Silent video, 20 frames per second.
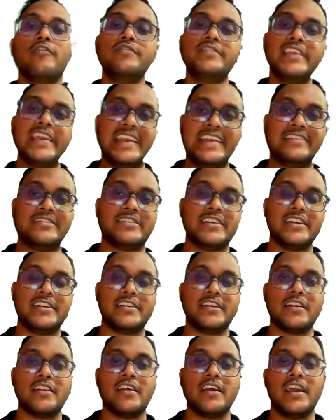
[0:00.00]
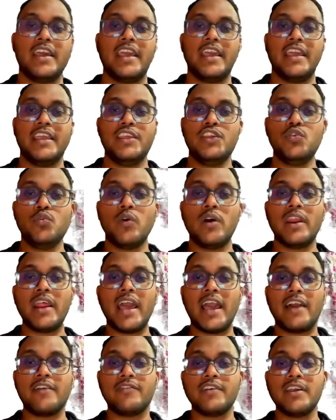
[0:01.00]
the iterator. You are
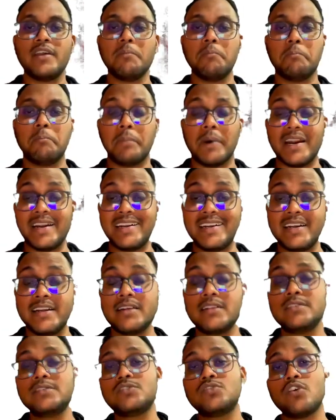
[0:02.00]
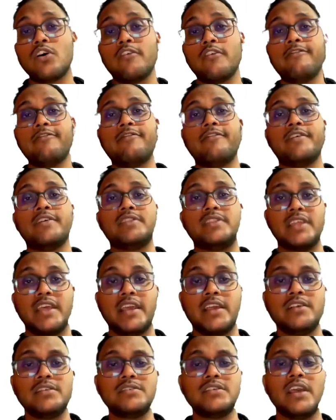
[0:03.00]
having bundles of
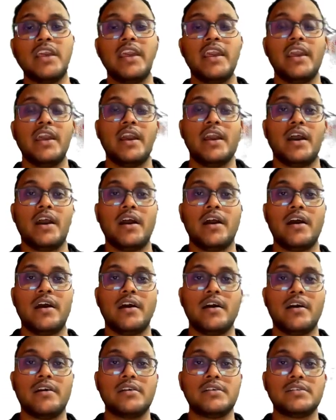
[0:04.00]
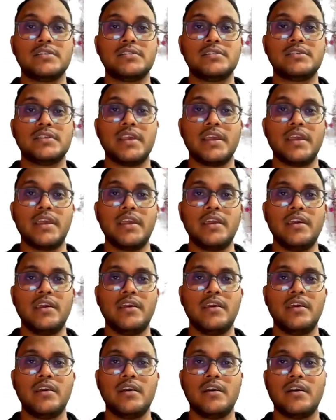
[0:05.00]
things. Say
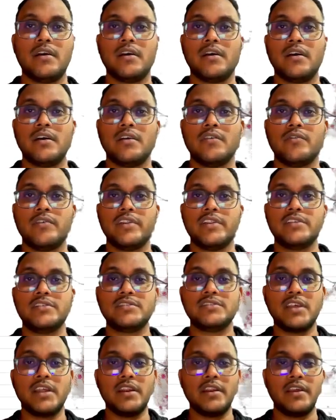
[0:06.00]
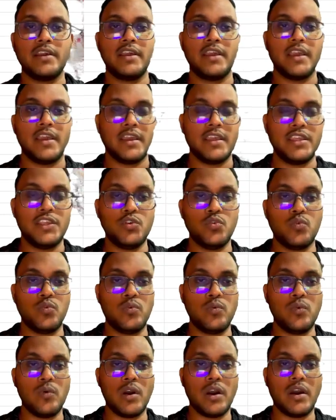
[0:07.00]
where is that?
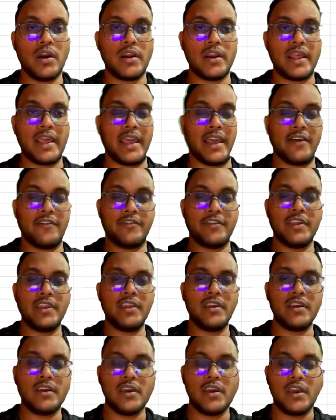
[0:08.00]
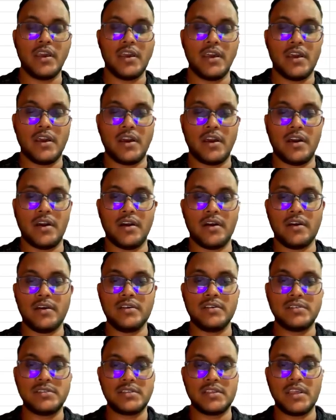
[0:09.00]
You are having
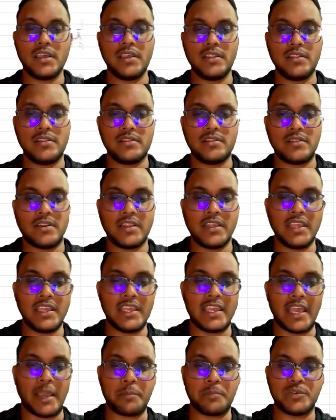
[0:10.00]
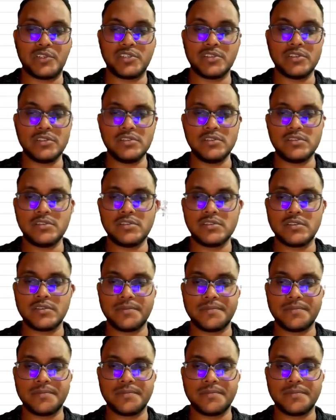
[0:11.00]
say three captions,